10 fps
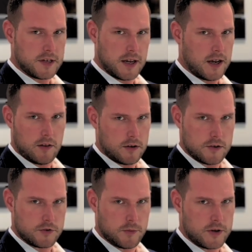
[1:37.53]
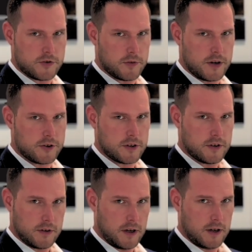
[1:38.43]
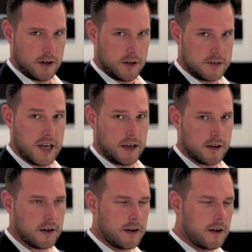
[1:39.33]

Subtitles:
hey, how long does a restoration take?